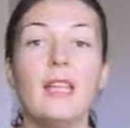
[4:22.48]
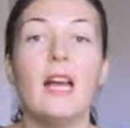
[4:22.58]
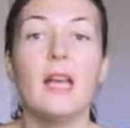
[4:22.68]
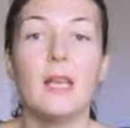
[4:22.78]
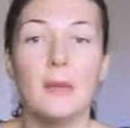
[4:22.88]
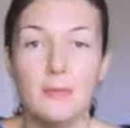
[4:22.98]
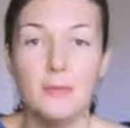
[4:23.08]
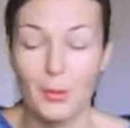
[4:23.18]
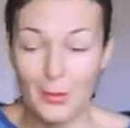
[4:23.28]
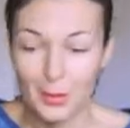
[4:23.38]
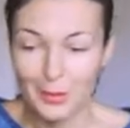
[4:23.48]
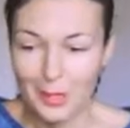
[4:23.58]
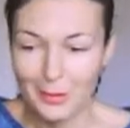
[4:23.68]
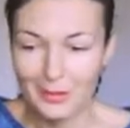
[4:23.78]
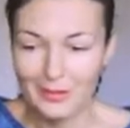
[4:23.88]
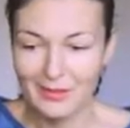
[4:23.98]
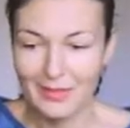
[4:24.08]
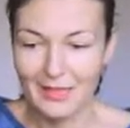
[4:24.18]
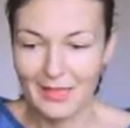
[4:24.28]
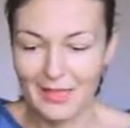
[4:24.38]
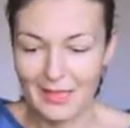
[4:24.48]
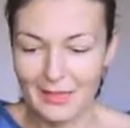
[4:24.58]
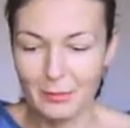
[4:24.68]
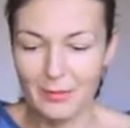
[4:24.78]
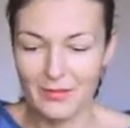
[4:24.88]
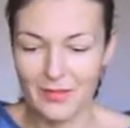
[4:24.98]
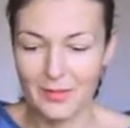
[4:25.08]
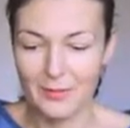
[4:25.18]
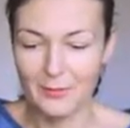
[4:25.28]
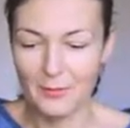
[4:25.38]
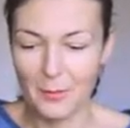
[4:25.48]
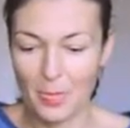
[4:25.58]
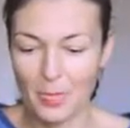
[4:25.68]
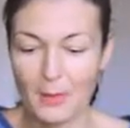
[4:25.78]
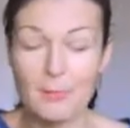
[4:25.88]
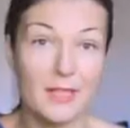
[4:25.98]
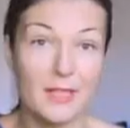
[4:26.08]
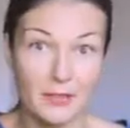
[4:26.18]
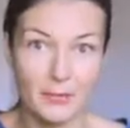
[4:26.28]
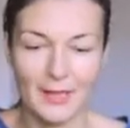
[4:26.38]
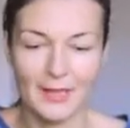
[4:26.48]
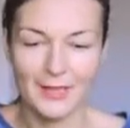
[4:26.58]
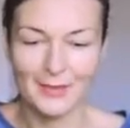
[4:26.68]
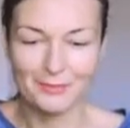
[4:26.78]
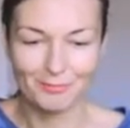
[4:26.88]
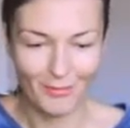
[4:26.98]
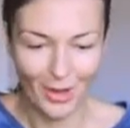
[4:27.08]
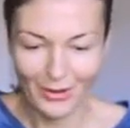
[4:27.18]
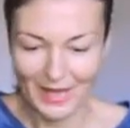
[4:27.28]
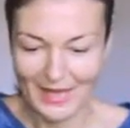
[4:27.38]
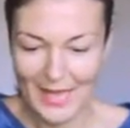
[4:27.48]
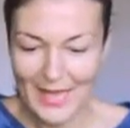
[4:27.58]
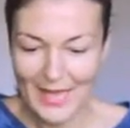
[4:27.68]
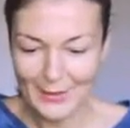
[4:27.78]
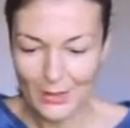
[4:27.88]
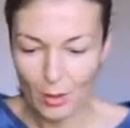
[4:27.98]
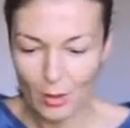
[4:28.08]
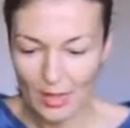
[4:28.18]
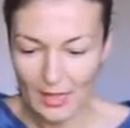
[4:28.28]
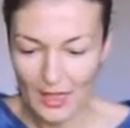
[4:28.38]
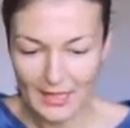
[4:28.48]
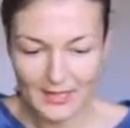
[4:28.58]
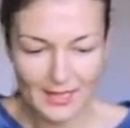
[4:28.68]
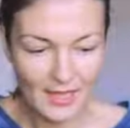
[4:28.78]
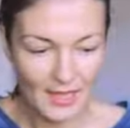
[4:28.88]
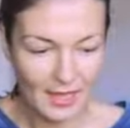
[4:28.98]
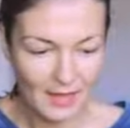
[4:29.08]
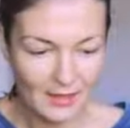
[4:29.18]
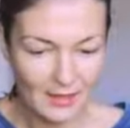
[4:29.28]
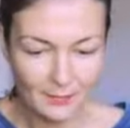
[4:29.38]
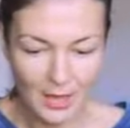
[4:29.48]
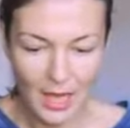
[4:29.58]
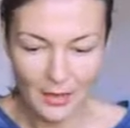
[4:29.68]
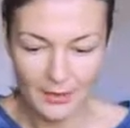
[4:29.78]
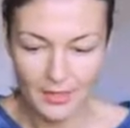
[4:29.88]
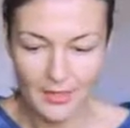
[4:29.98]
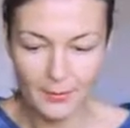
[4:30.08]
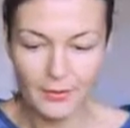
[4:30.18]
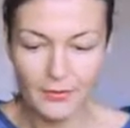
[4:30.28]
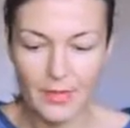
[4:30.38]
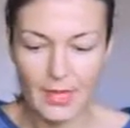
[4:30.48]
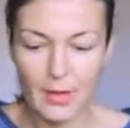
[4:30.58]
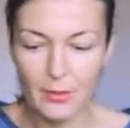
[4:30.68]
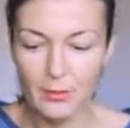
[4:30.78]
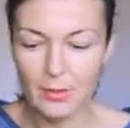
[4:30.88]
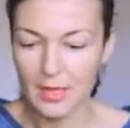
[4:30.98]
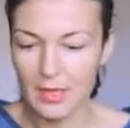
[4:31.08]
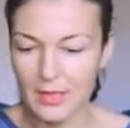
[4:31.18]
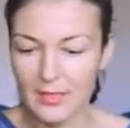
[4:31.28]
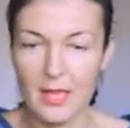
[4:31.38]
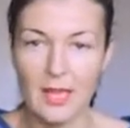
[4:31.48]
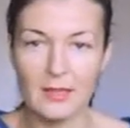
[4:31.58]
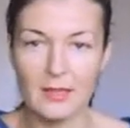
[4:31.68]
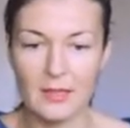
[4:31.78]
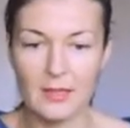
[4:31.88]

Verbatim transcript: am promoting it with peace of mind. All right, so let's dig in. I'll disappear for now, guys, and